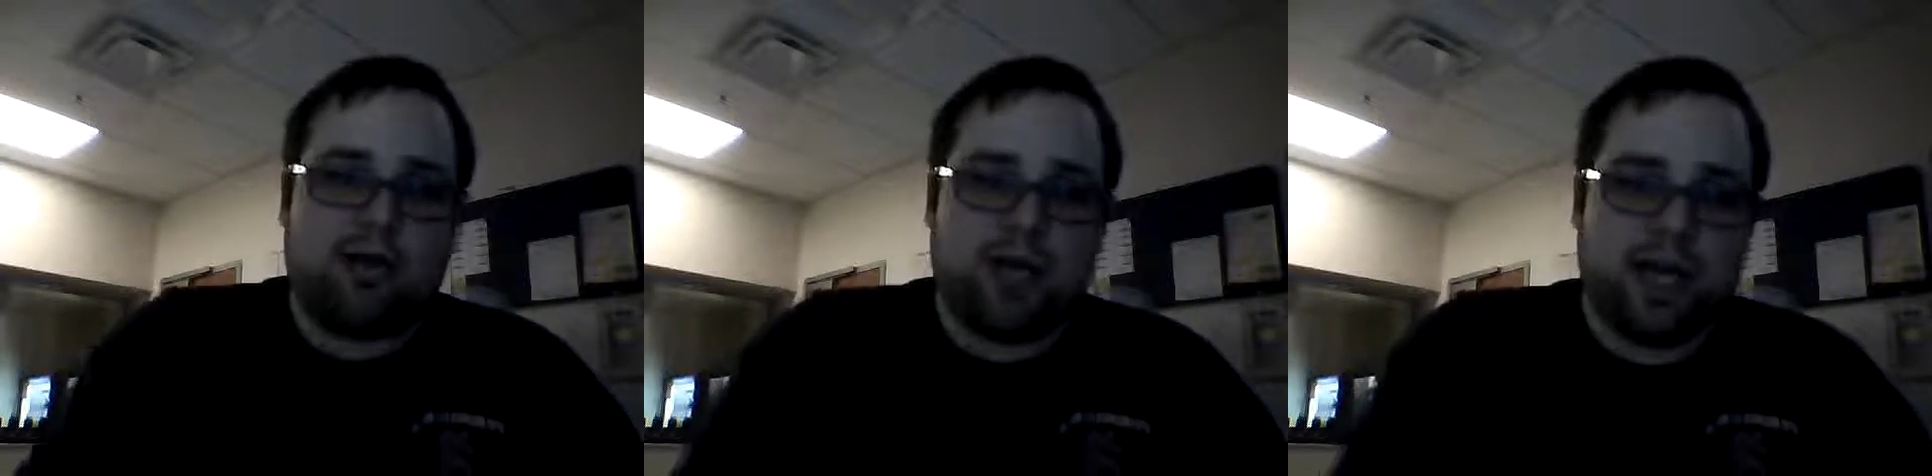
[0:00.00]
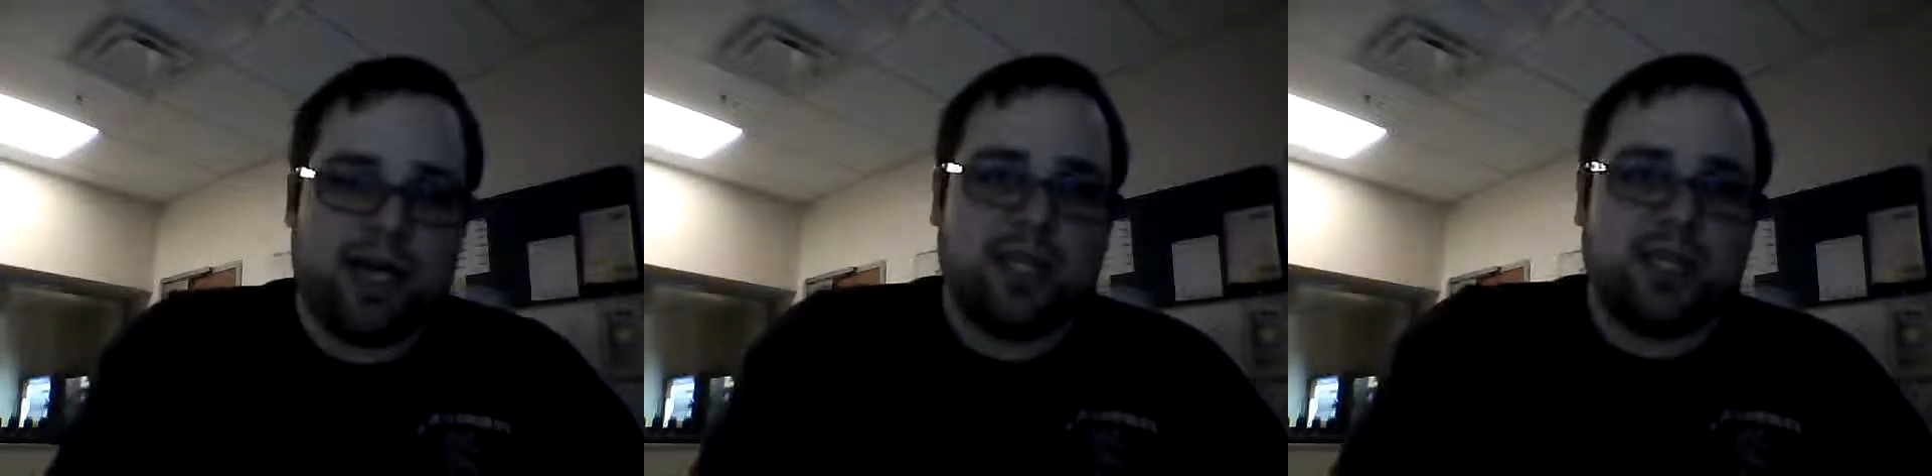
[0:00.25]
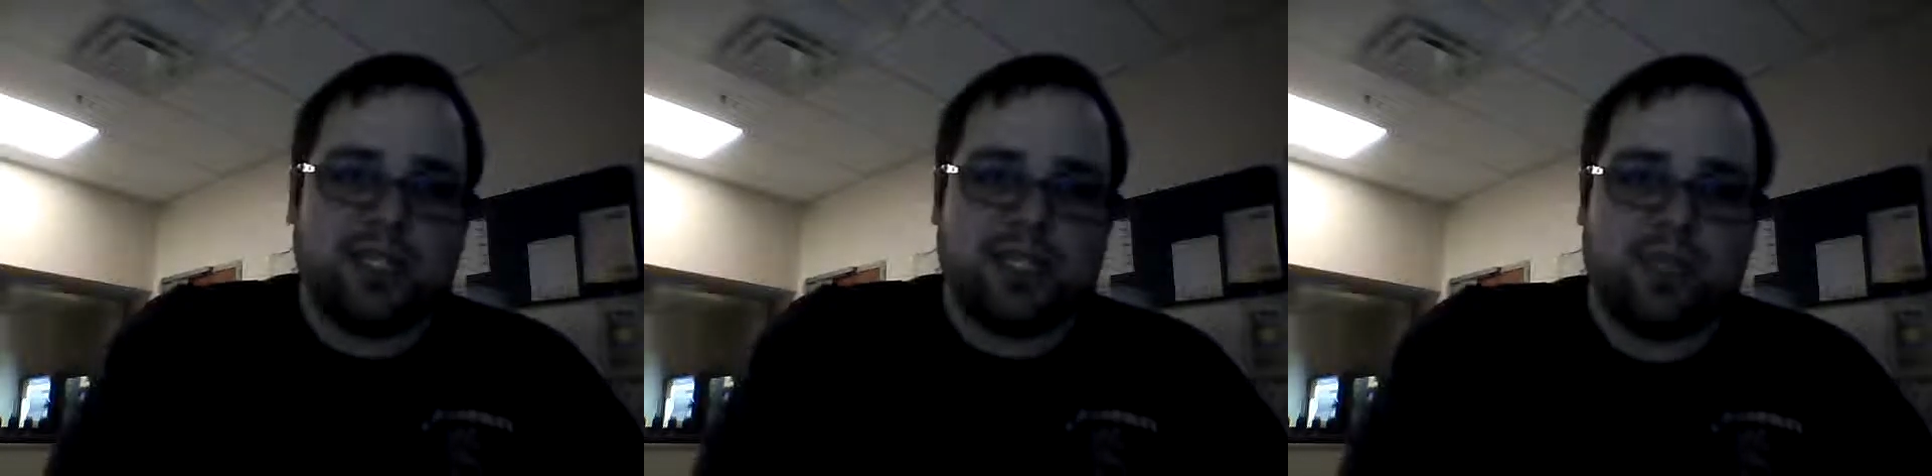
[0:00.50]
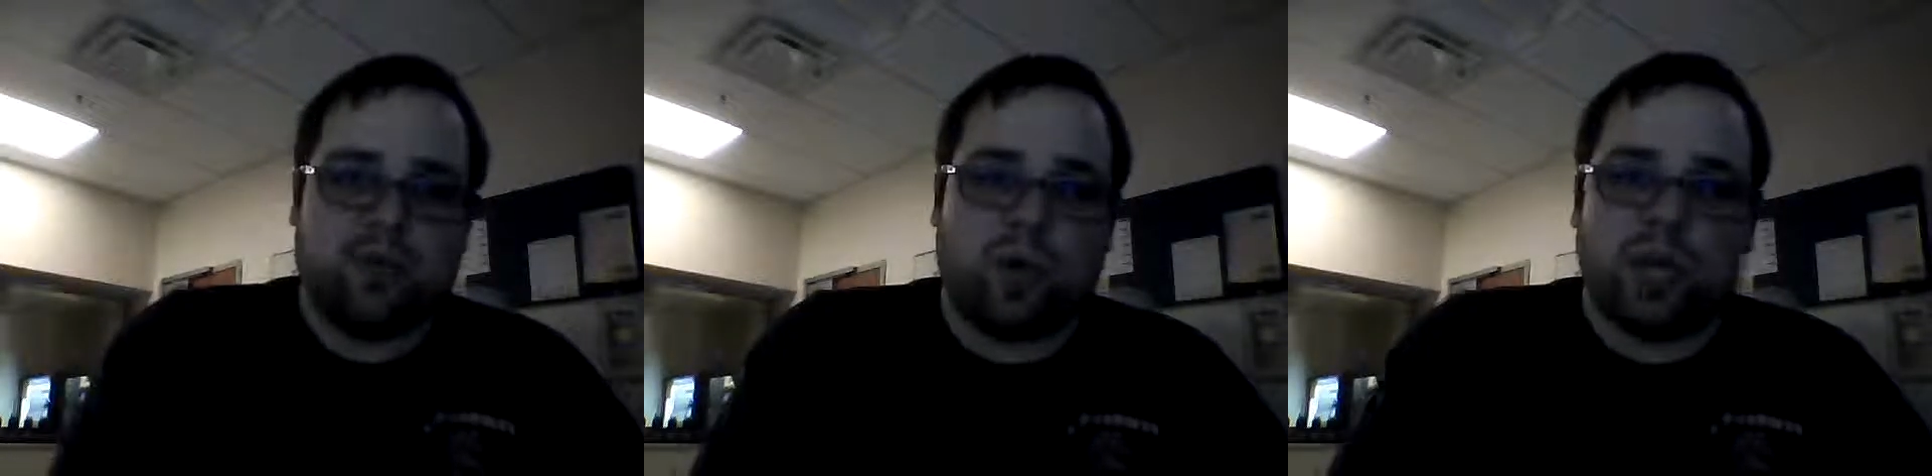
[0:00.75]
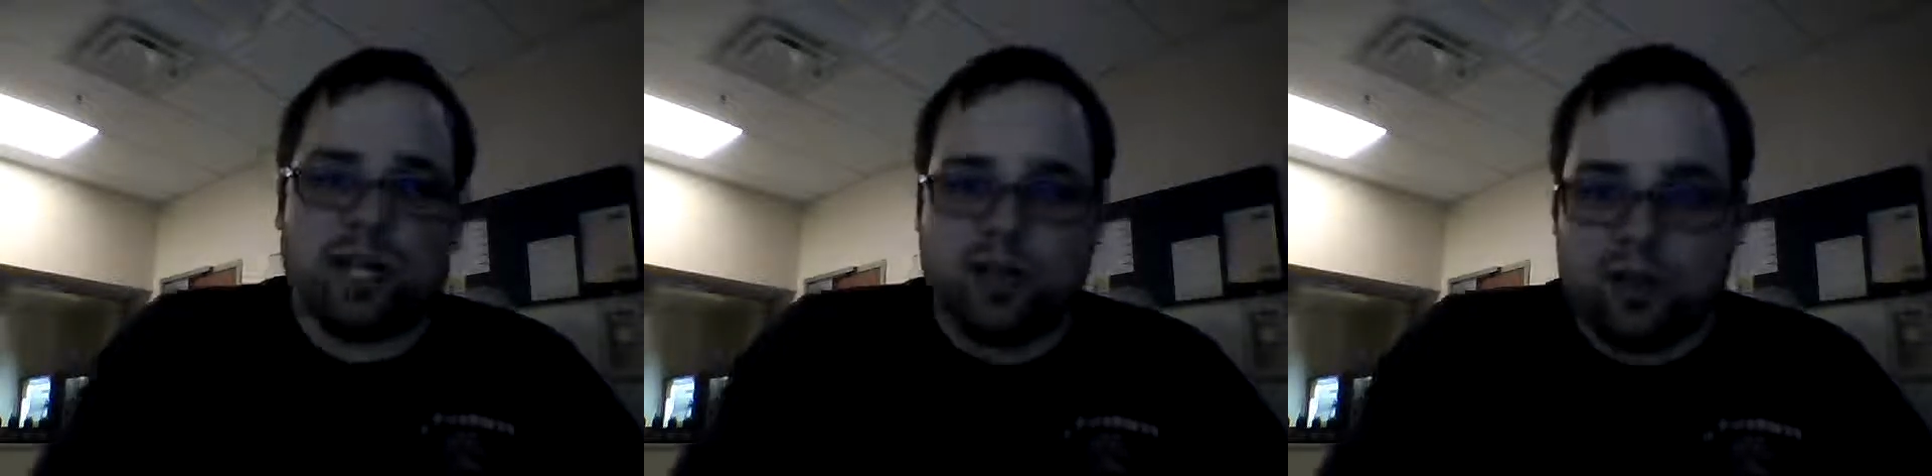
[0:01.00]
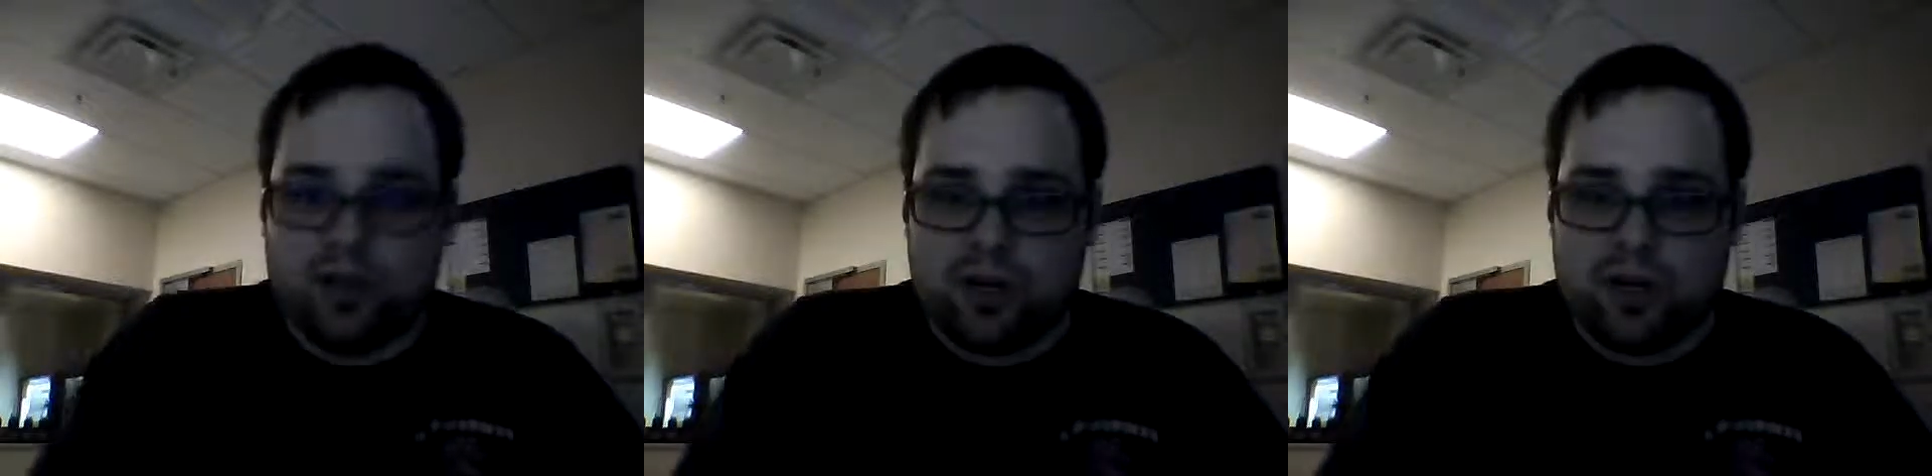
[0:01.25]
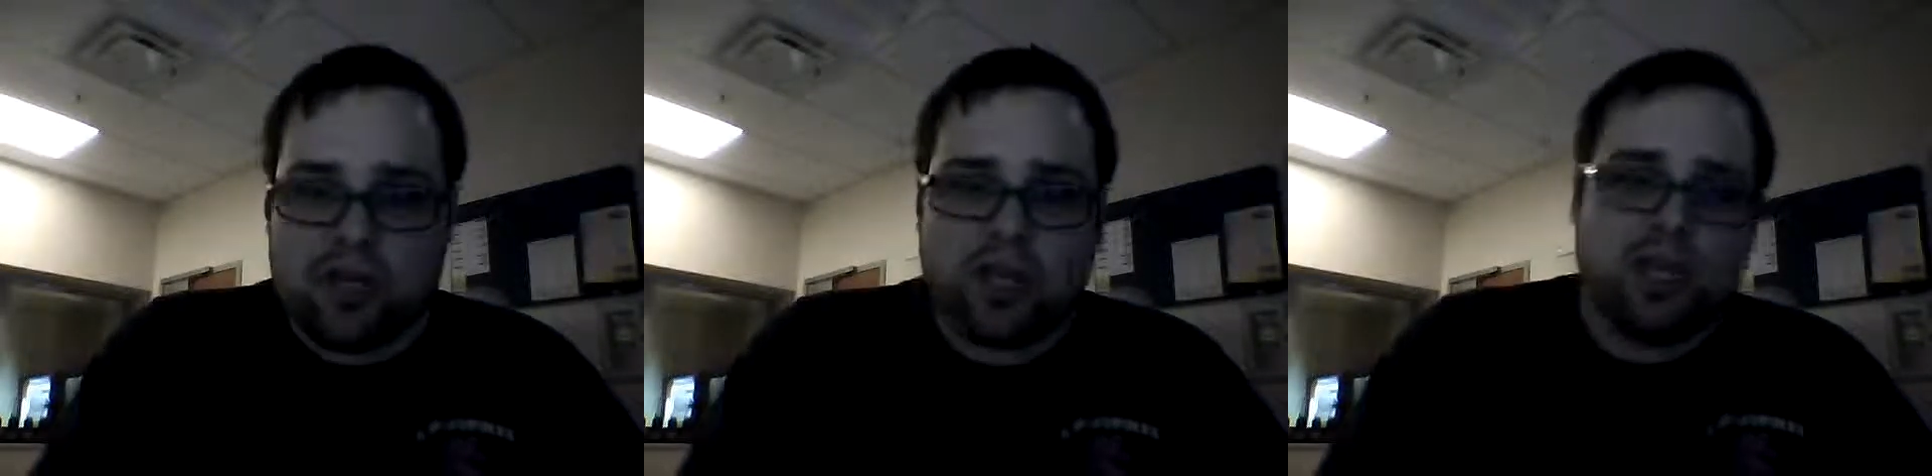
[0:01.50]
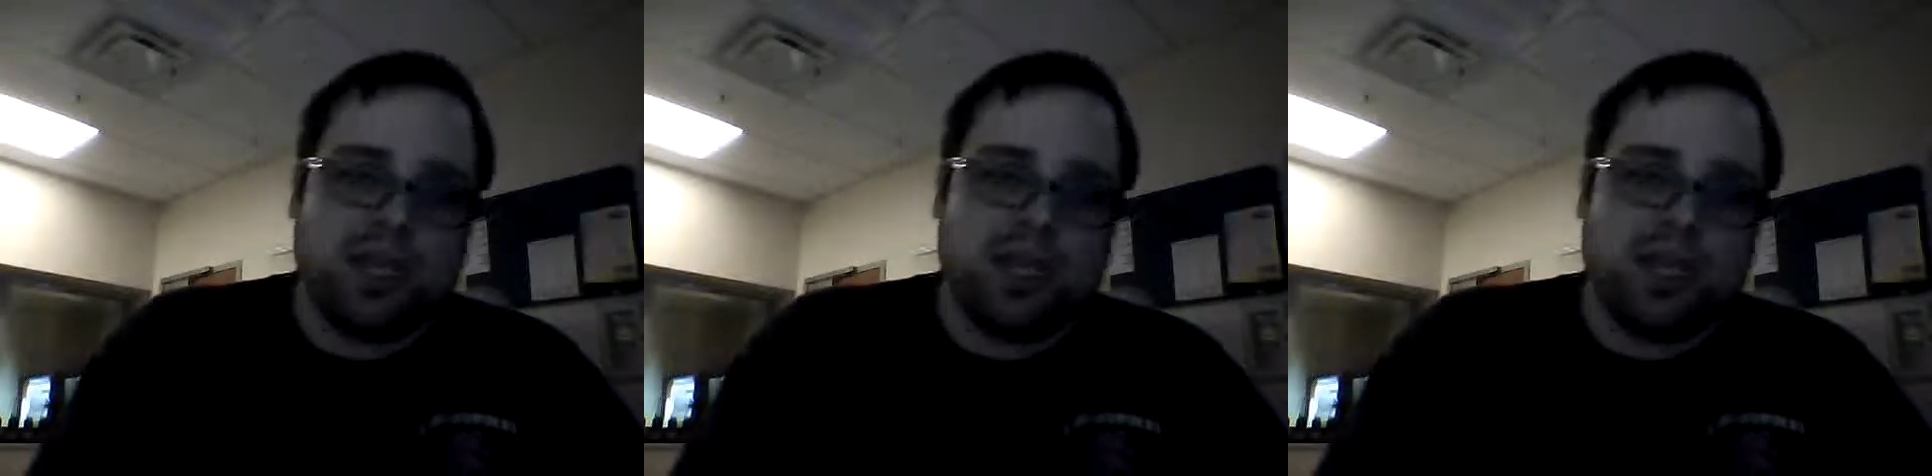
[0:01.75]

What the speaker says: okay, this is what I learned,